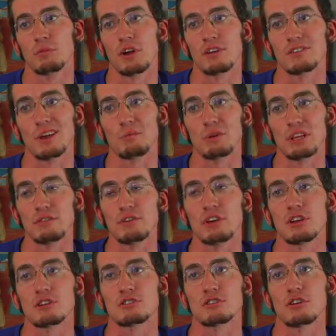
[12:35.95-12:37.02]
because I believe
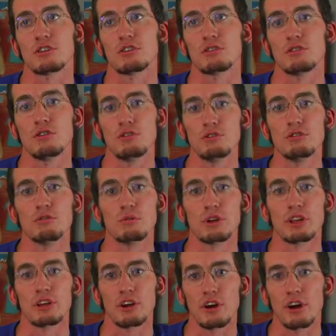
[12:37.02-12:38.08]
He can show you who you
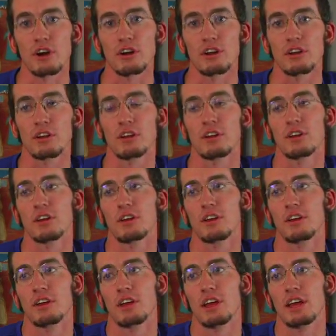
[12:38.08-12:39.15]
really are.
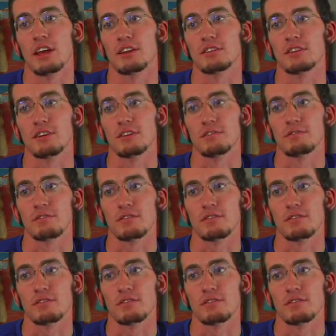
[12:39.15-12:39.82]
And, uh,